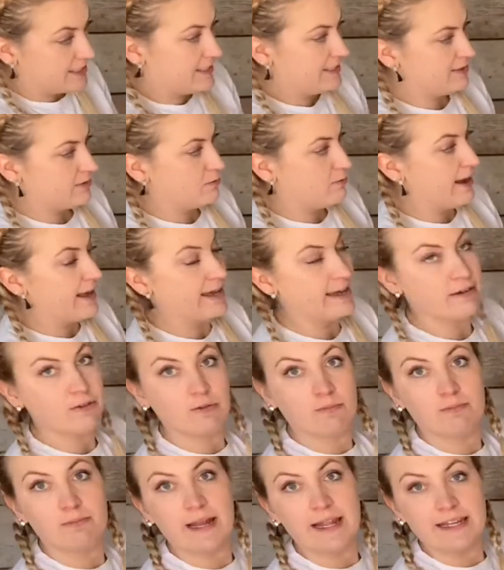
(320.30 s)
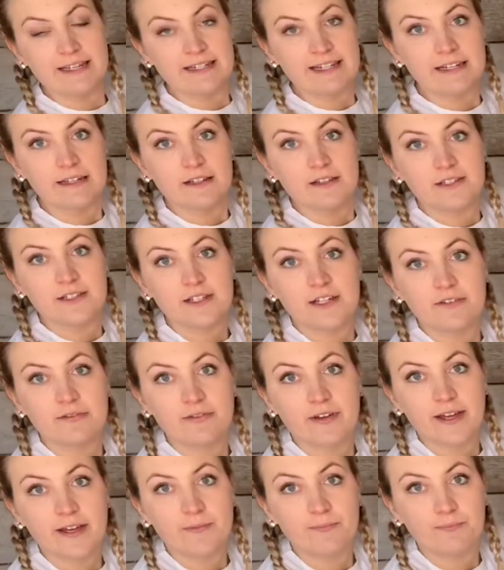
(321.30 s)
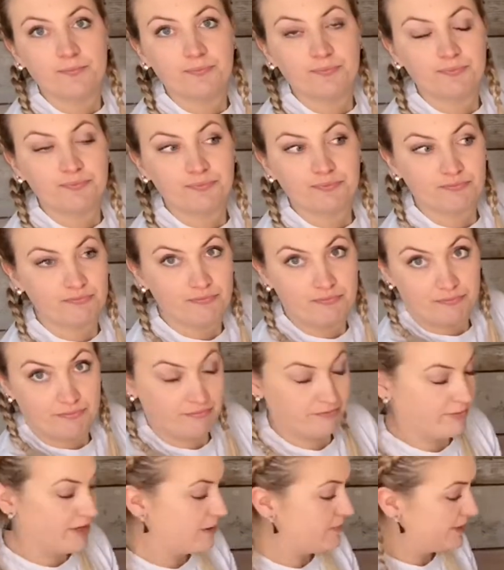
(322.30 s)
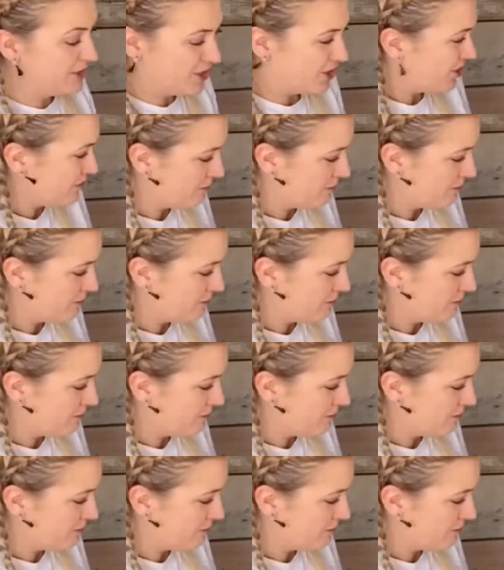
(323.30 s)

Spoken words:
still wet, it'll blend in and stuff. I mean, you could